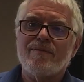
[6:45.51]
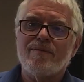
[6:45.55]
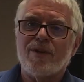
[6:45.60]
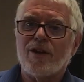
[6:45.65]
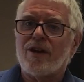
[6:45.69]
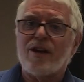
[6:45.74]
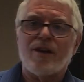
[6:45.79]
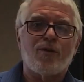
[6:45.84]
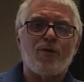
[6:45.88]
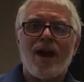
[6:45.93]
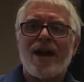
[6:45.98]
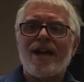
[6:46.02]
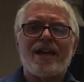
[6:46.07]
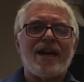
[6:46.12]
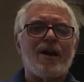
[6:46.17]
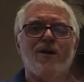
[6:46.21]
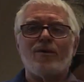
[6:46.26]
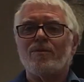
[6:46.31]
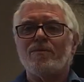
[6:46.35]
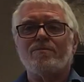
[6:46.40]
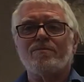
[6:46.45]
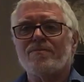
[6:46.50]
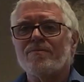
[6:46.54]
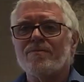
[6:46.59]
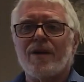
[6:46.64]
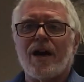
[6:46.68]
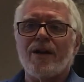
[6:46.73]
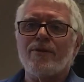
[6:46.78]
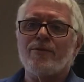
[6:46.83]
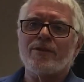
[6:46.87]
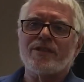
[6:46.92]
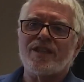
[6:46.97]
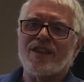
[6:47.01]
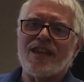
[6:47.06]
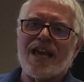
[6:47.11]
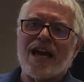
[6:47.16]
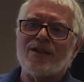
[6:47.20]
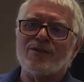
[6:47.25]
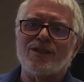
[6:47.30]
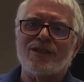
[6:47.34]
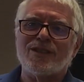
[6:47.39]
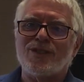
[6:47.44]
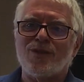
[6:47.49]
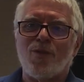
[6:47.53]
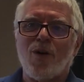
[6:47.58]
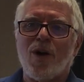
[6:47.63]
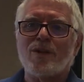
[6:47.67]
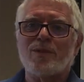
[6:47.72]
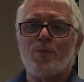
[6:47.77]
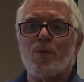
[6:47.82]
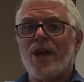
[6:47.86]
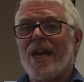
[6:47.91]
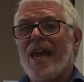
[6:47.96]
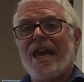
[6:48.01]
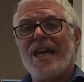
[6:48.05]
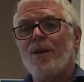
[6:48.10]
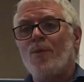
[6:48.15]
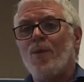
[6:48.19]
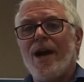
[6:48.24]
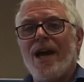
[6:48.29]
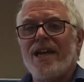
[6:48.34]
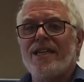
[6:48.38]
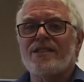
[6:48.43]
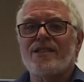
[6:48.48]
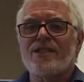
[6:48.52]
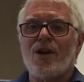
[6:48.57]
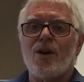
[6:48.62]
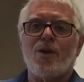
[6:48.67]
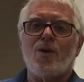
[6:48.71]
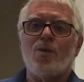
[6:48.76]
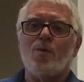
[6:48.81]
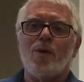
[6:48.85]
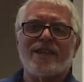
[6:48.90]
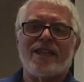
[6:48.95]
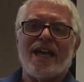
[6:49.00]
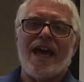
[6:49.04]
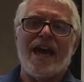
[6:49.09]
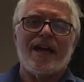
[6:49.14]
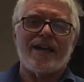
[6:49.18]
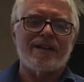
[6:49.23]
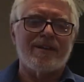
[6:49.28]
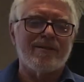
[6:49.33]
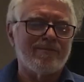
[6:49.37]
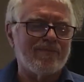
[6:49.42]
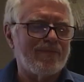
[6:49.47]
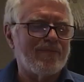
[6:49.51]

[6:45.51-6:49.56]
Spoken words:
They're going to crank out hundreds of thousands of offspring anyway, so what the heck.